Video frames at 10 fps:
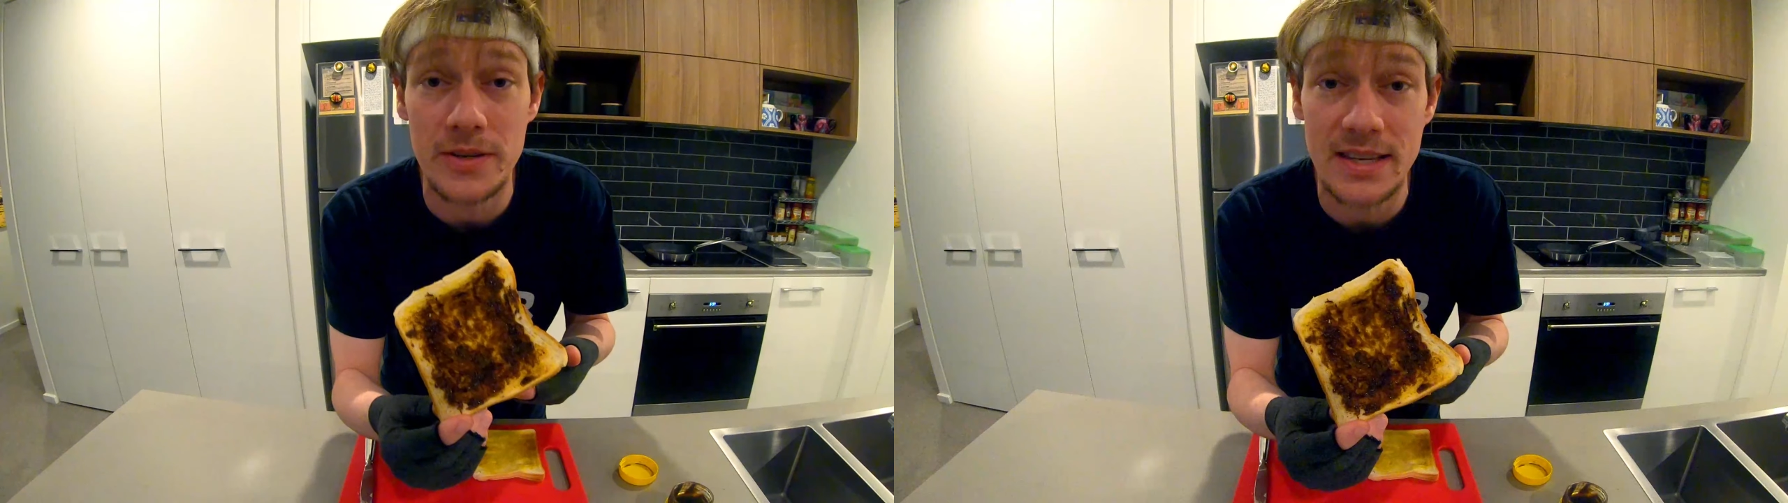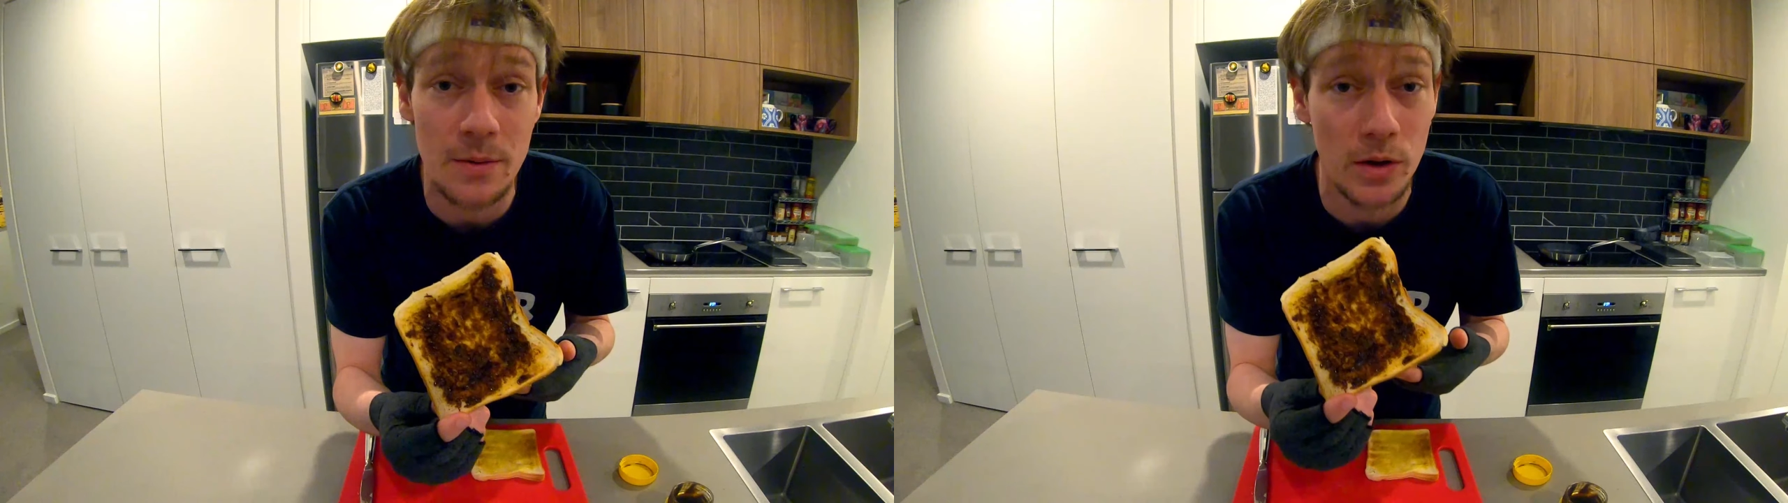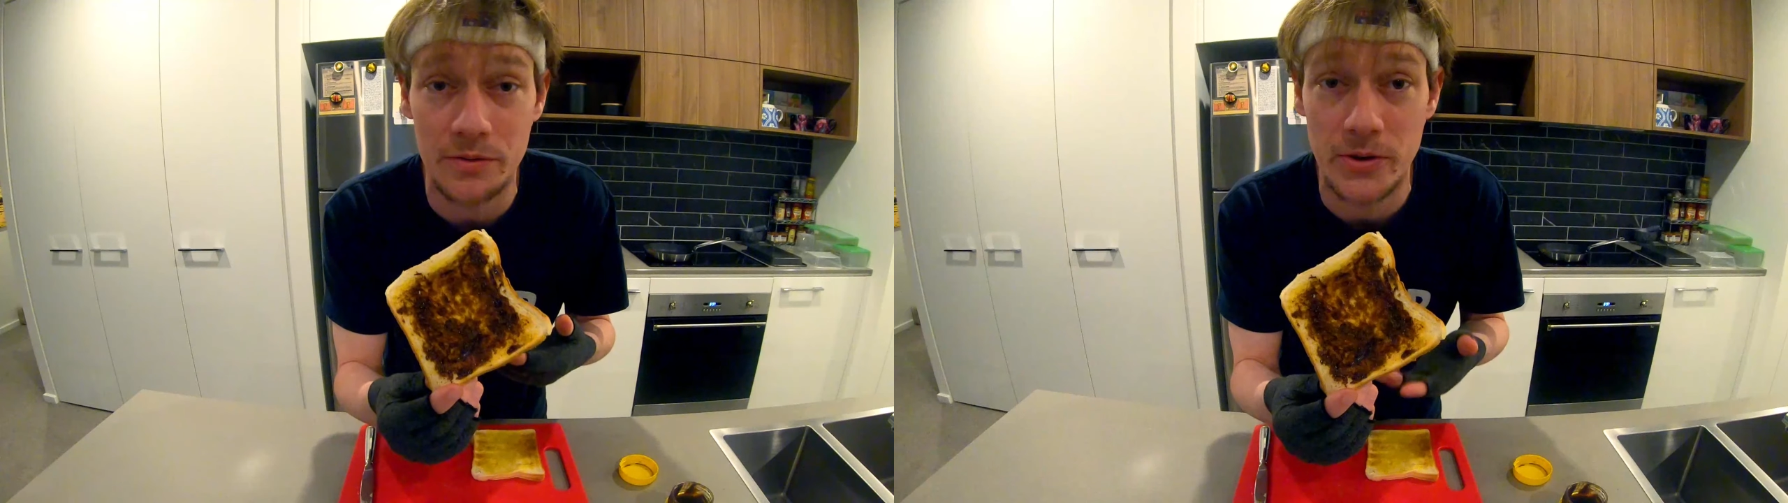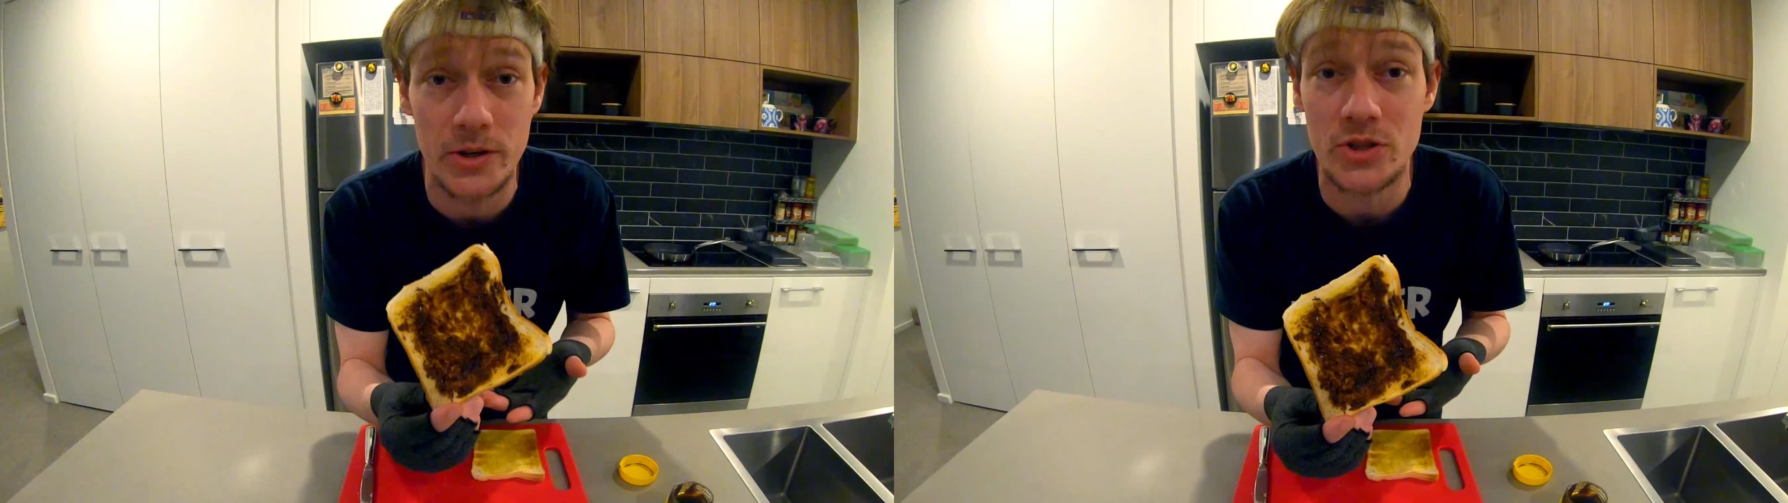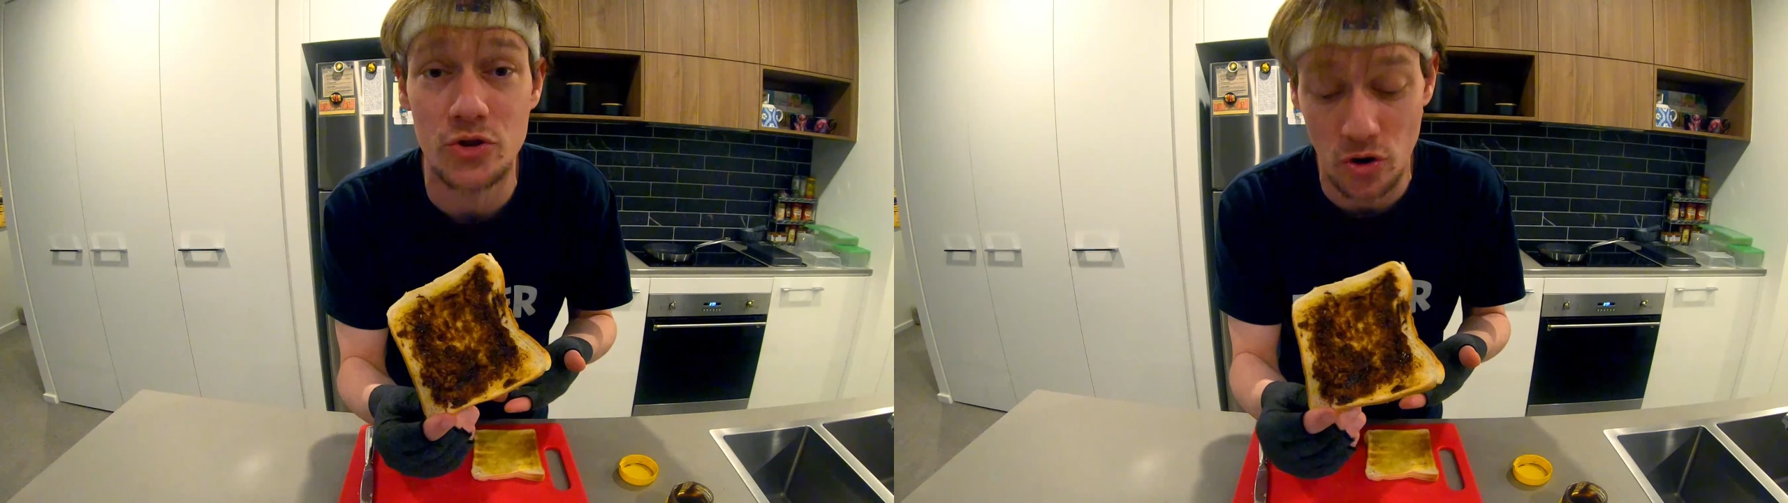someone
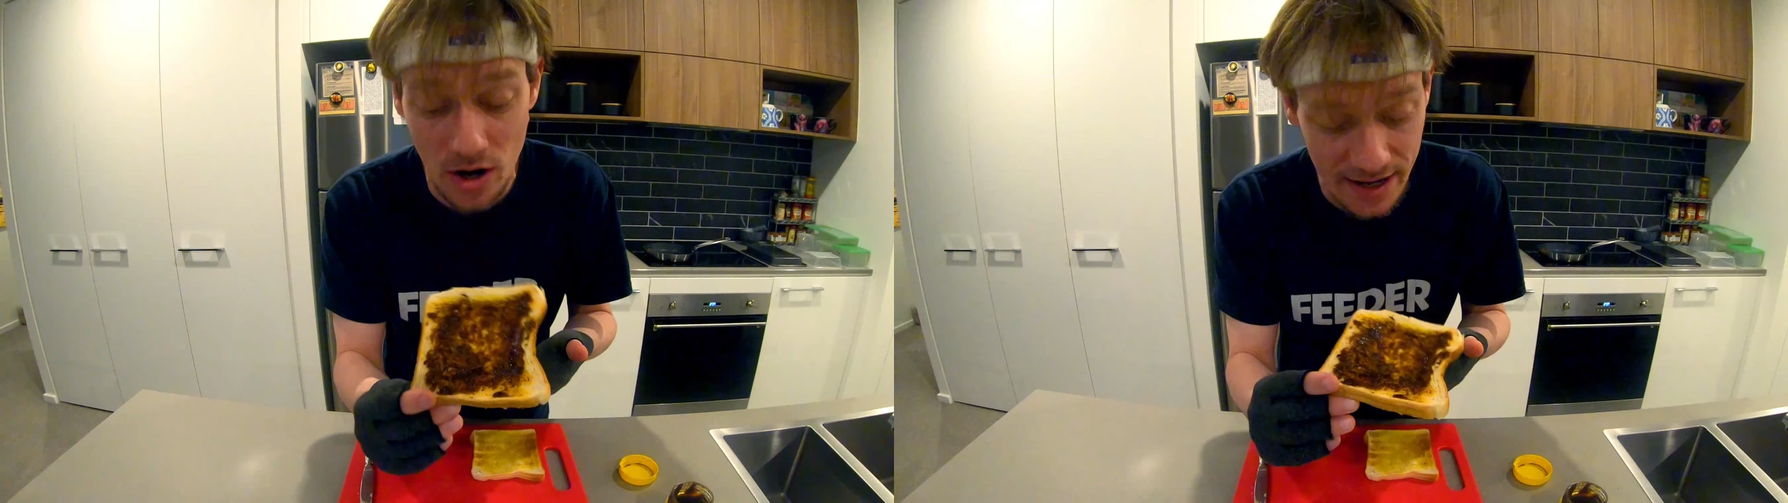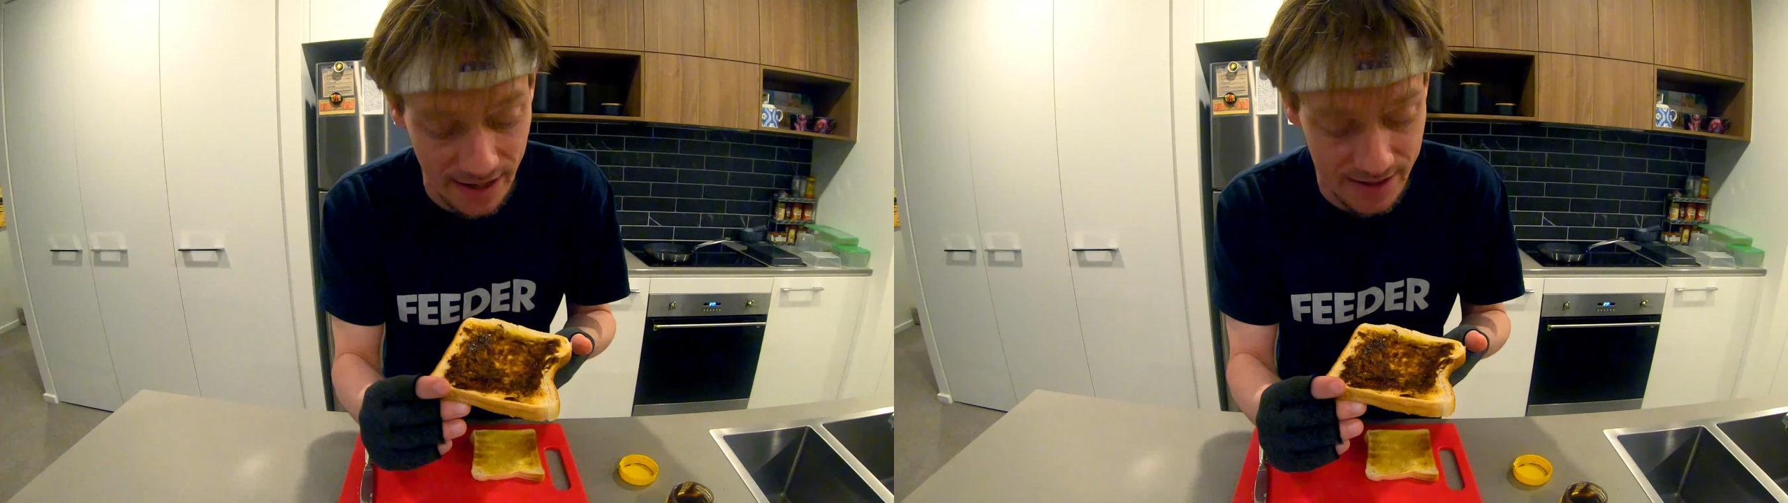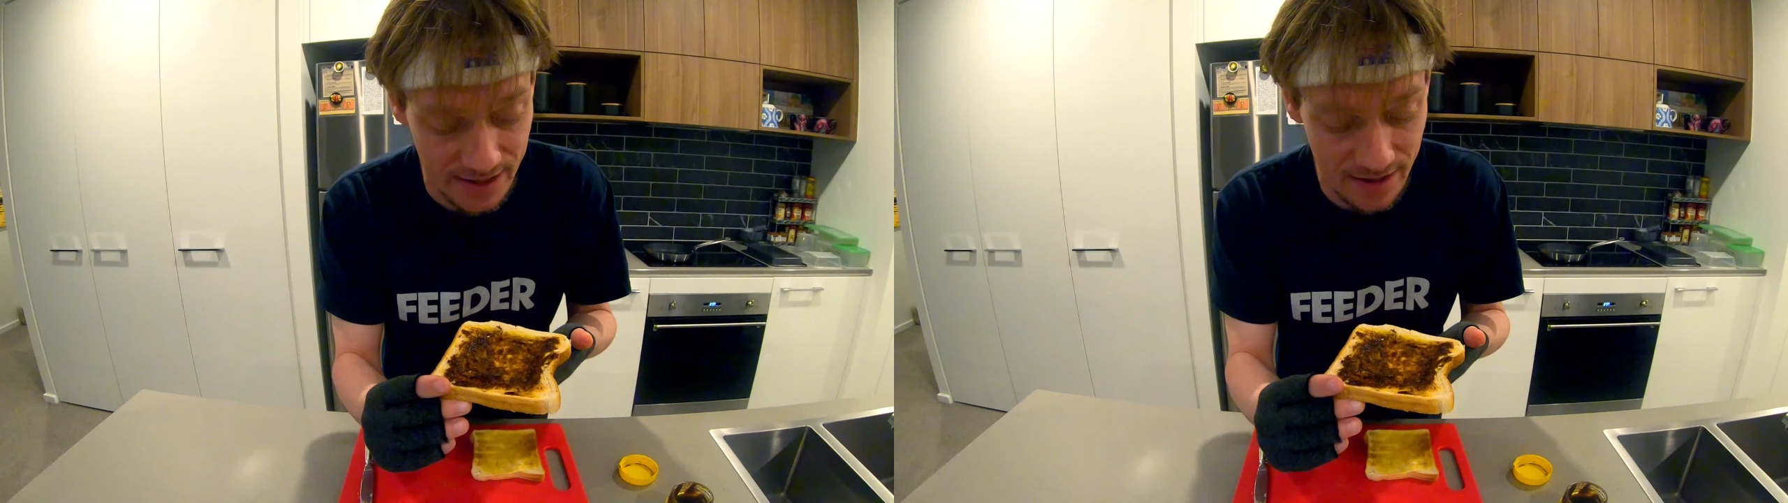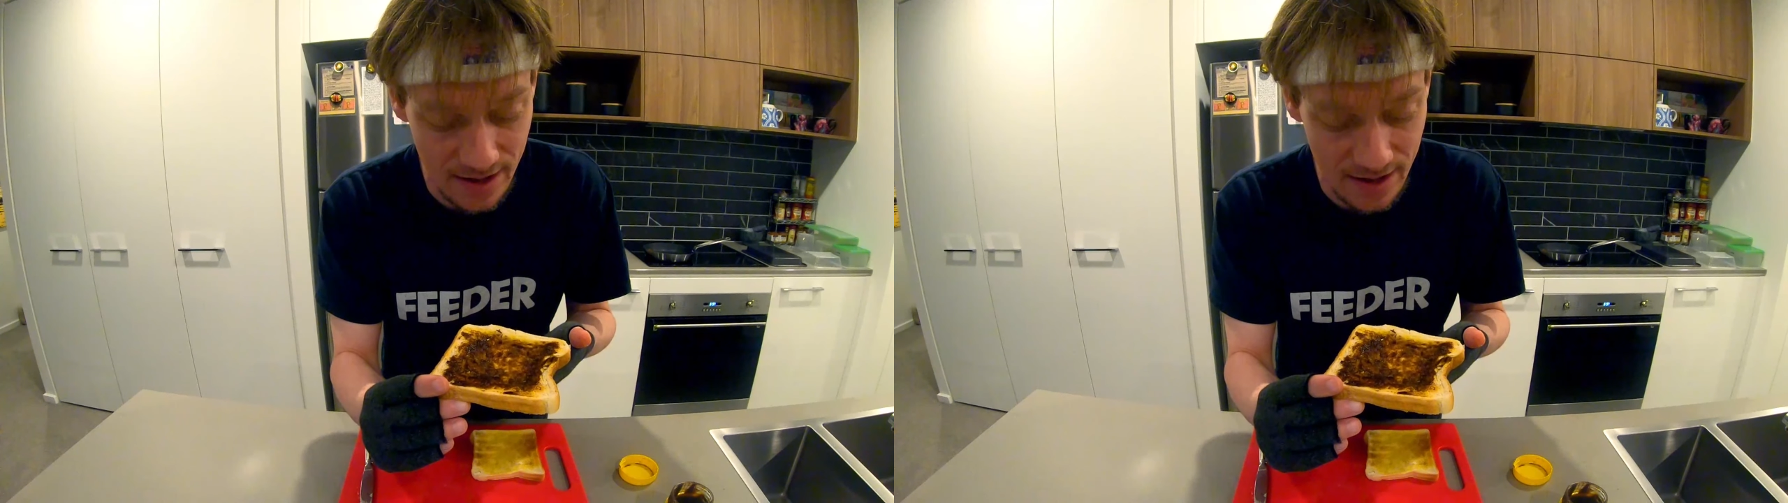first trying it.